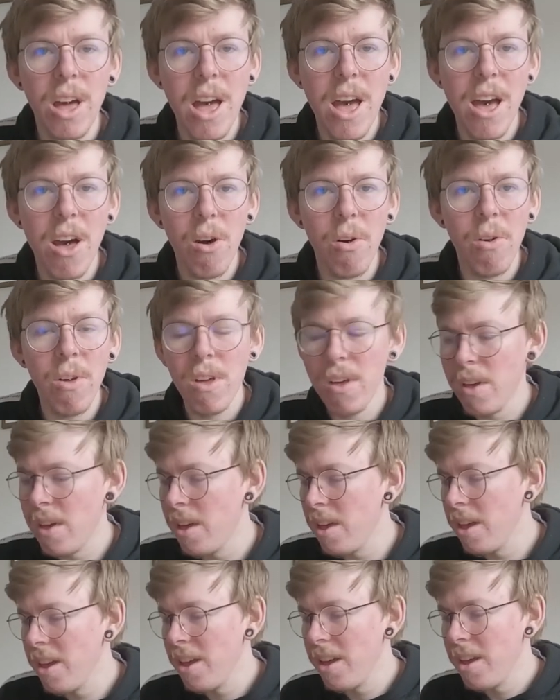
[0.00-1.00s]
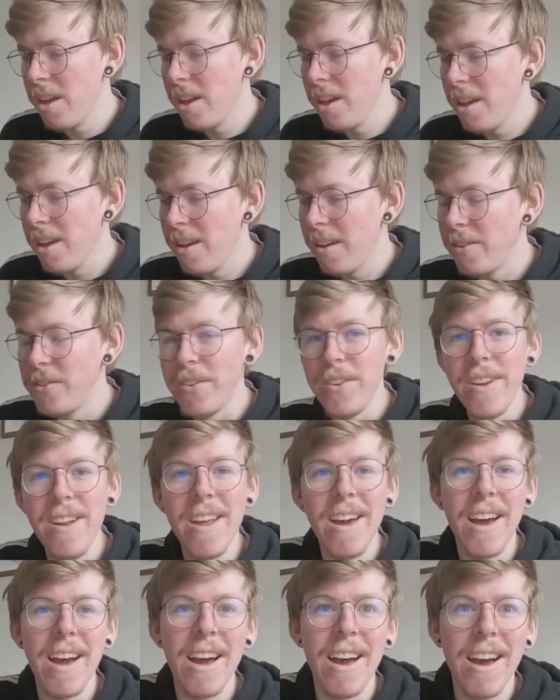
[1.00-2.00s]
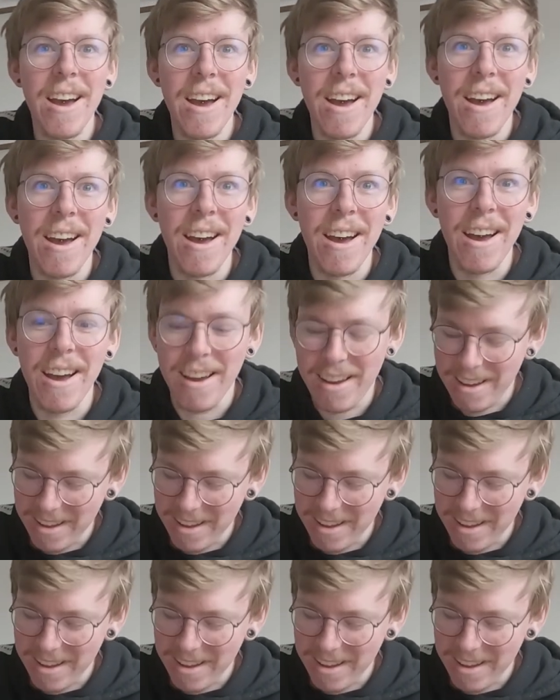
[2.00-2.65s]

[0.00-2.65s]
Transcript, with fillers: hell? Nah.